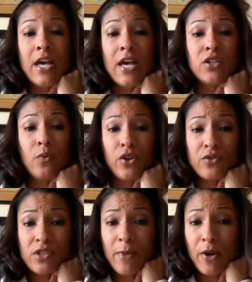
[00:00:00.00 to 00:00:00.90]
So when
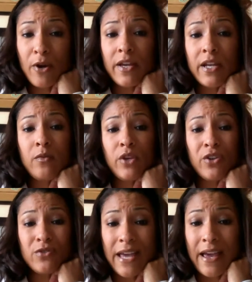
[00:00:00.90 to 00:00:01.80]
you're demotivated, when
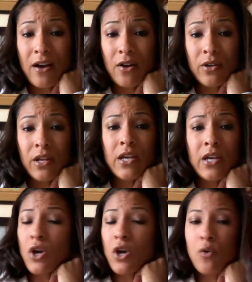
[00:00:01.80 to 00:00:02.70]
you're down,
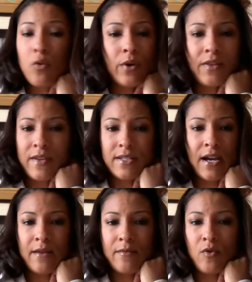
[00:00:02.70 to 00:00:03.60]
don't quit at that
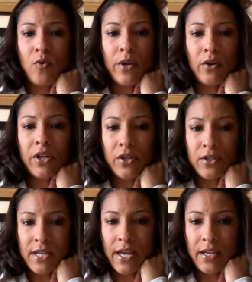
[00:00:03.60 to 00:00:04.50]
time. Quit on a
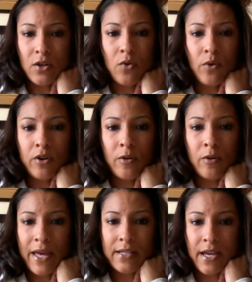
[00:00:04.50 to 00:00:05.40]
good day. Don't quit on a
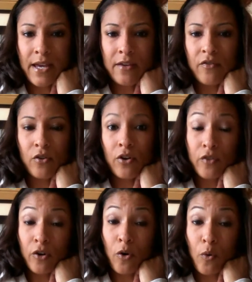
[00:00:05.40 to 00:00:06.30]
bad day. If
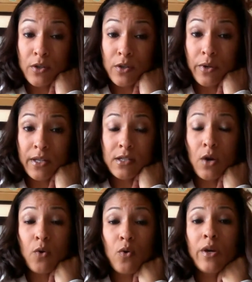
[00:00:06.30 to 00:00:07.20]
you're going to quit,
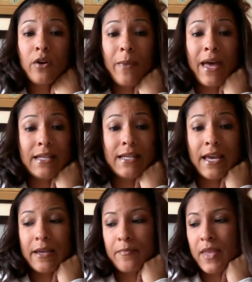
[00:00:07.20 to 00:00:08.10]
don't quit on a bad
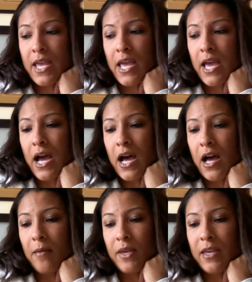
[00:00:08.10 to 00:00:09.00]
day.
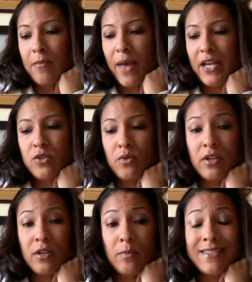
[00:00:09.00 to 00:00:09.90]
Get back to a
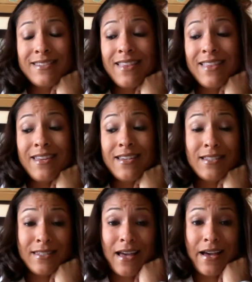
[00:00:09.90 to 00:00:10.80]
good place and then
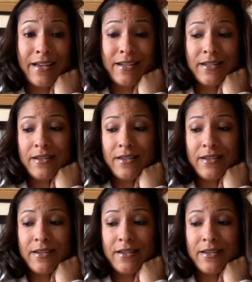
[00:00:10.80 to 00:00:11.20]
decide.